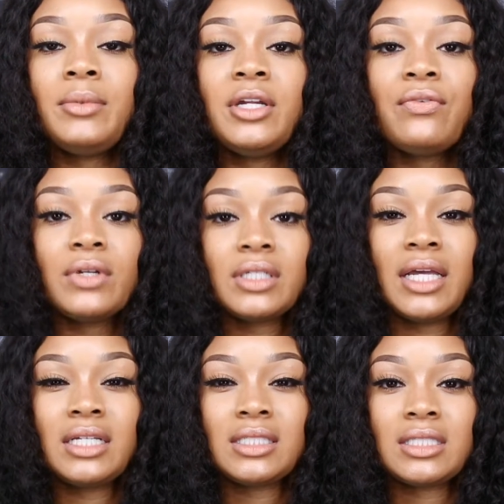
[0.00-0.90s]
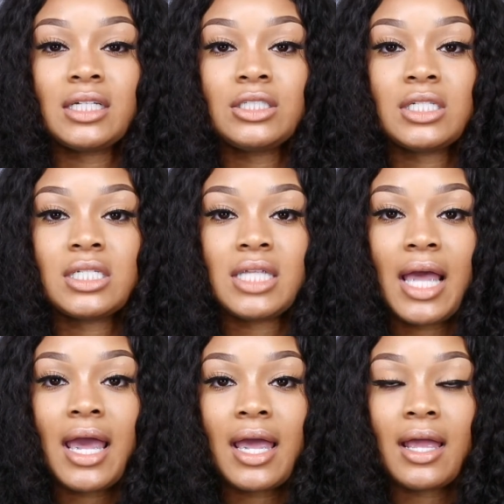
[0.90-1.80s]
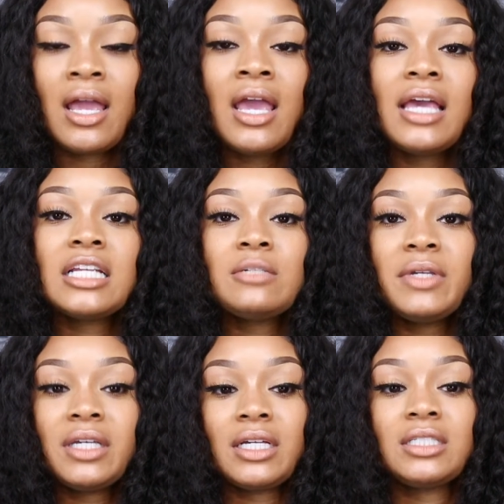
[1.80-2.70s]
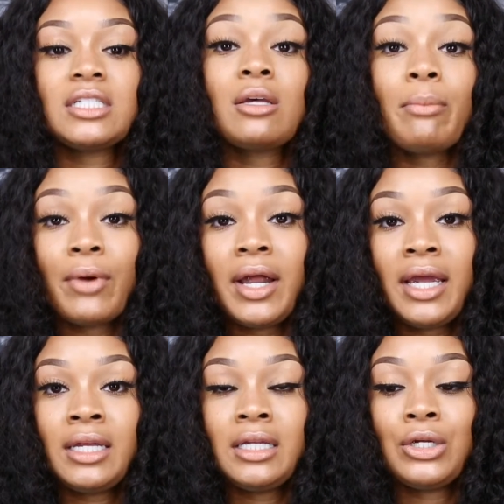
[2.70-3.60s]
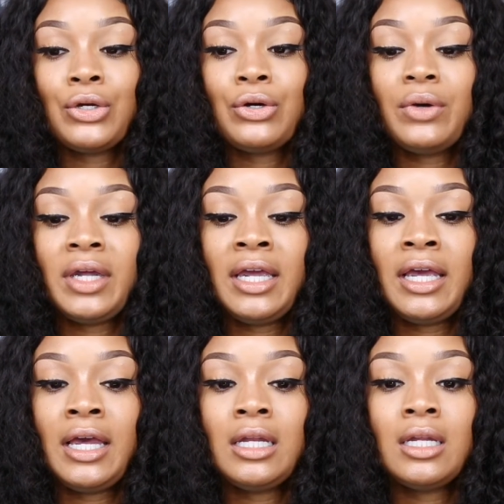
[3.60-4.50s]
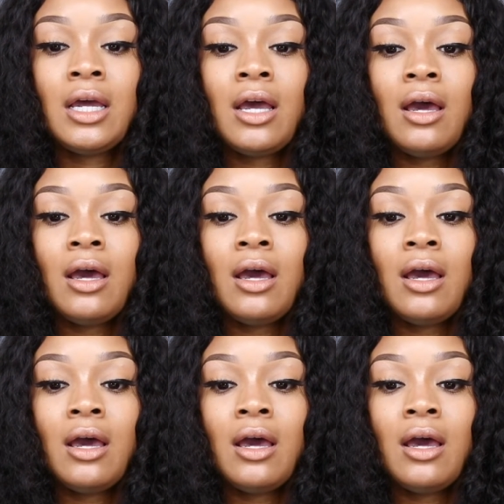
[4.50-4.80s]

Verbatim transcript: different things such as that is because it's a brand deal and